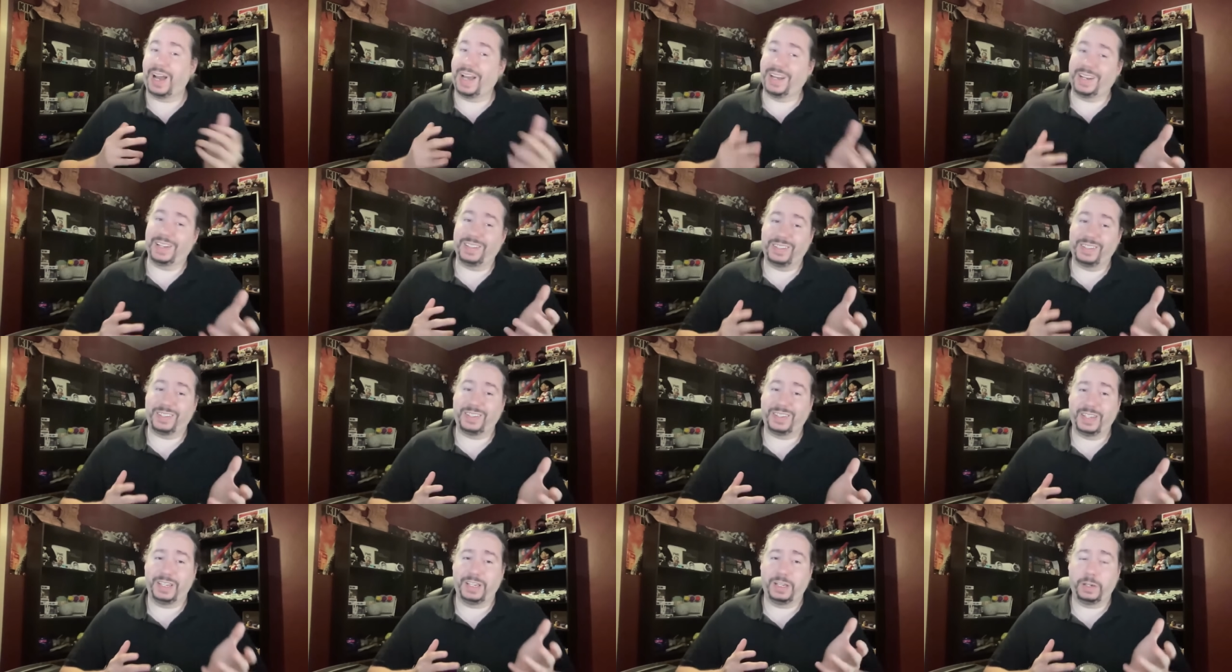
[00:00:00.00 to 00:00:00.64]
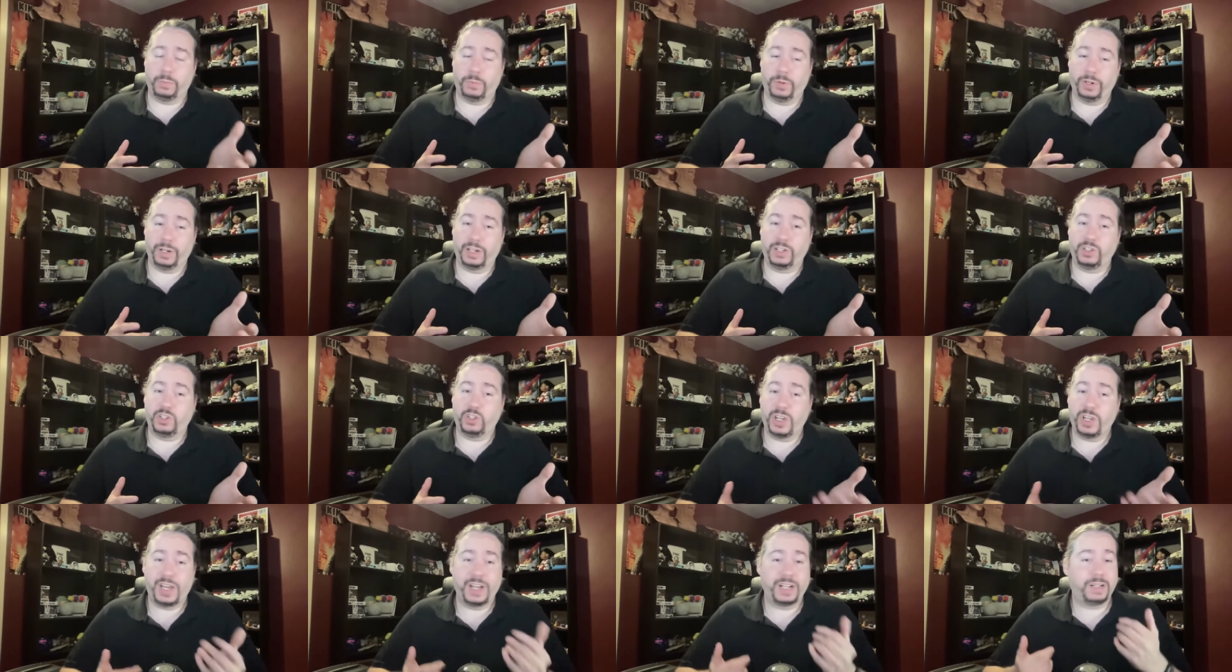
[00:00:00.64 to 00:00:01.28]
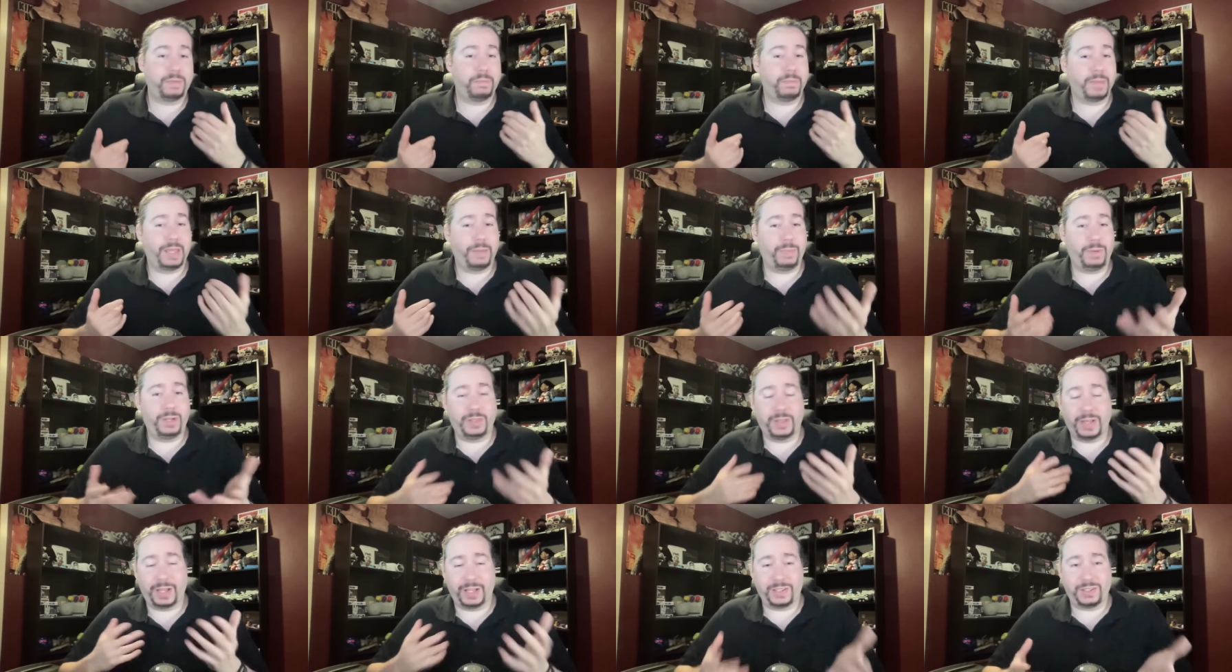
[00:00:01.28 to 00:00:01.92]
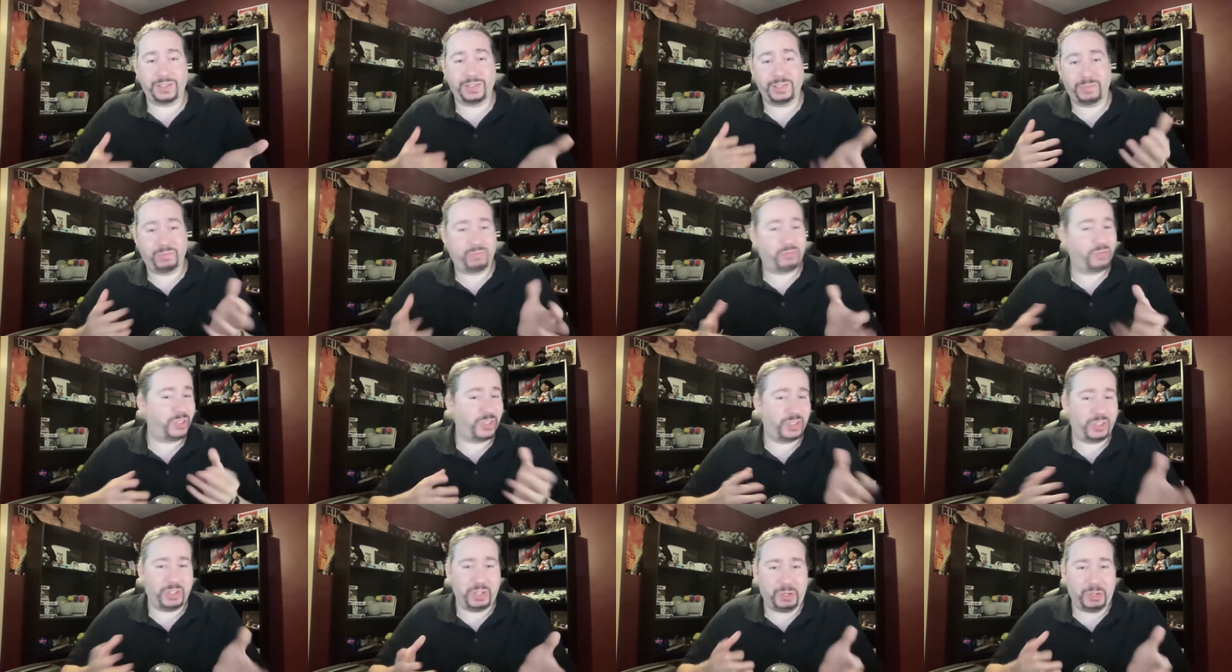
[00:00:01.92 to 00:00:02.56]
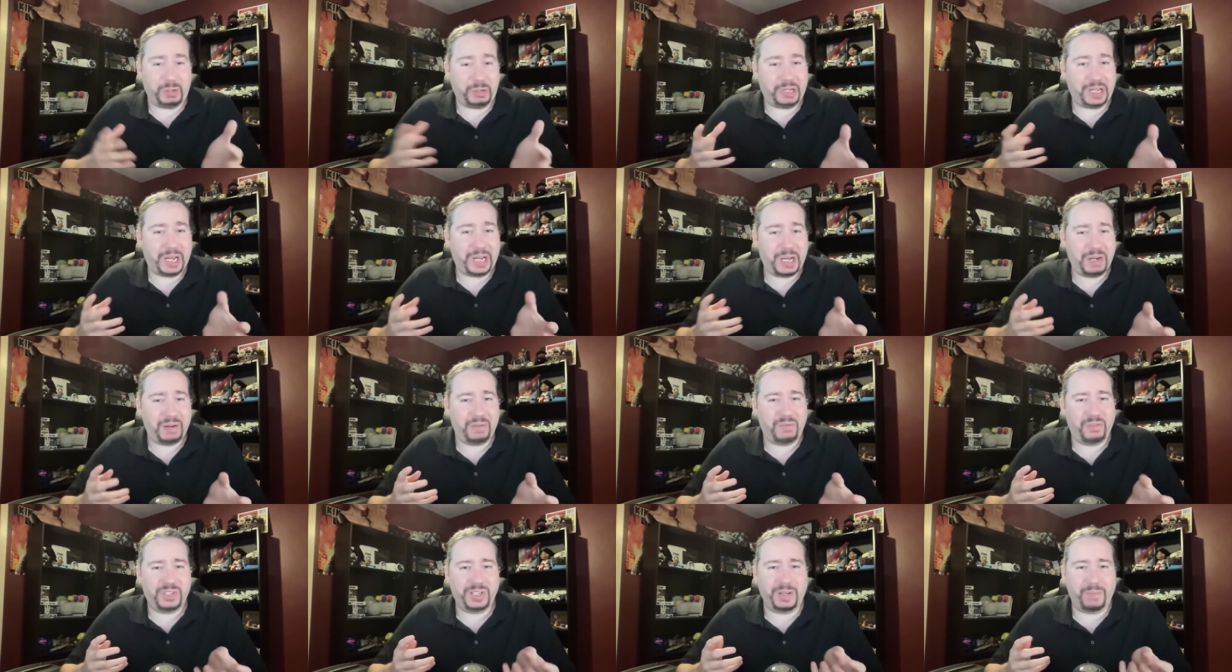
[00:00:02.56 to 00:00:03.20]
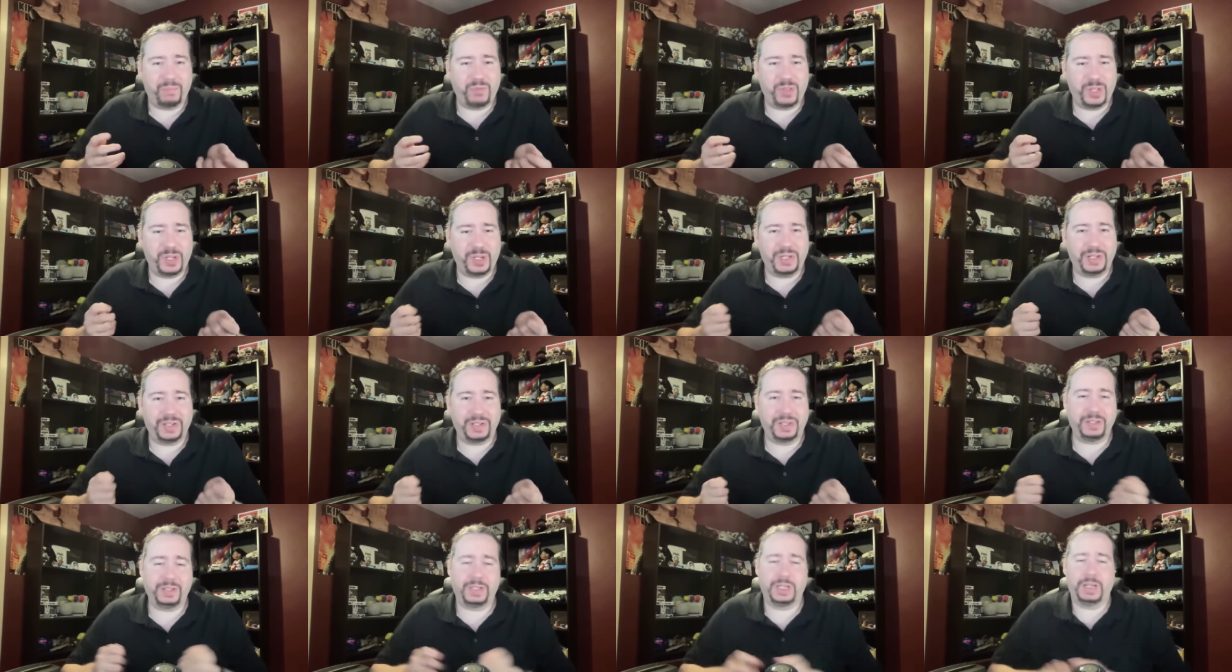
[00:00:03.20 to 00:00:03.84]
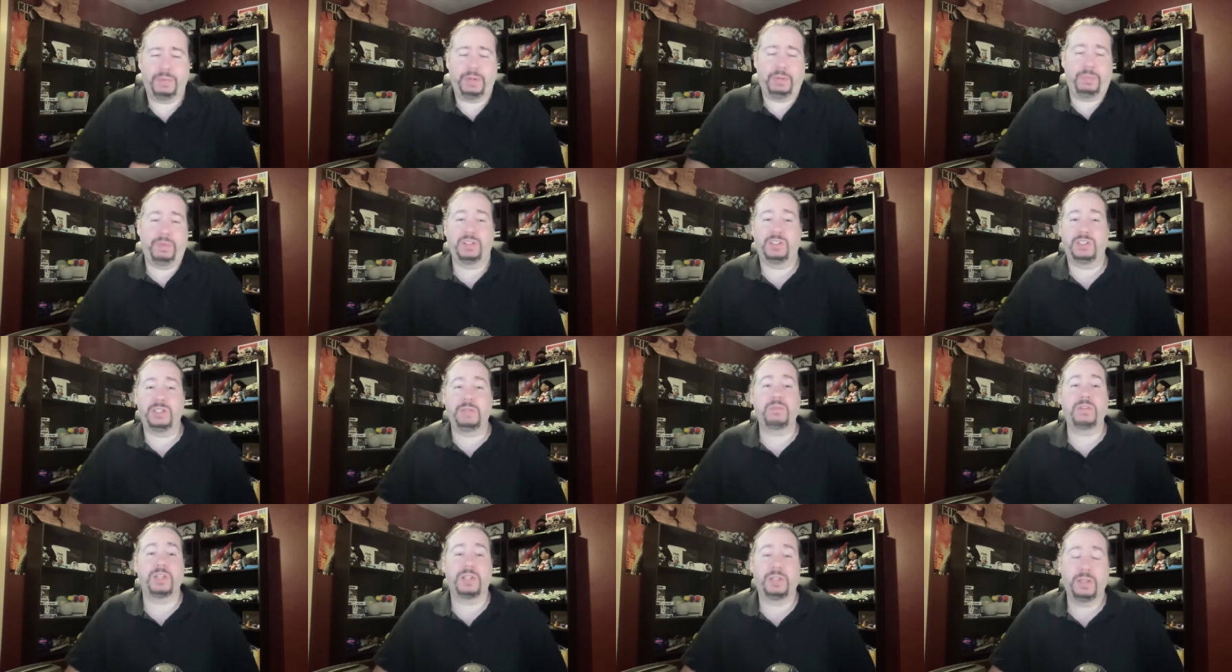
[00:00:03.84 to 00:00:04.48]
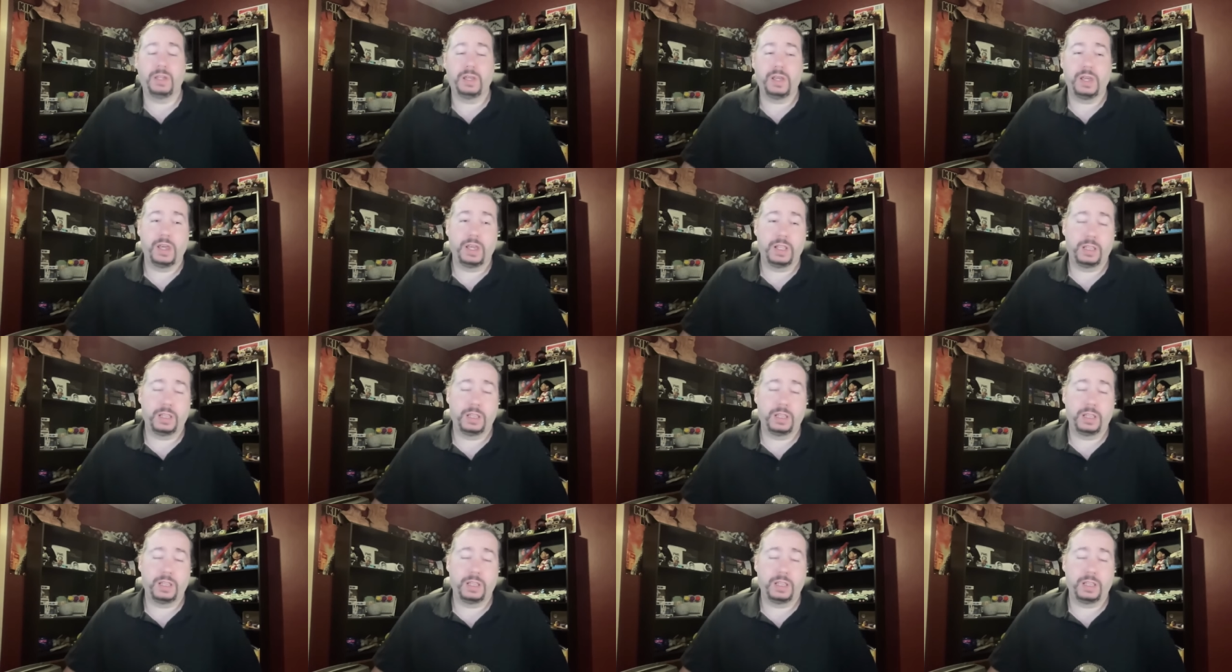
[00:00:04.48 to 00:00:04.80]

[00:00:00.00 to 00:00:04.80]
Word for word: I didn't see it when I checked. Maybe that's still kind of something incoming, but it seems like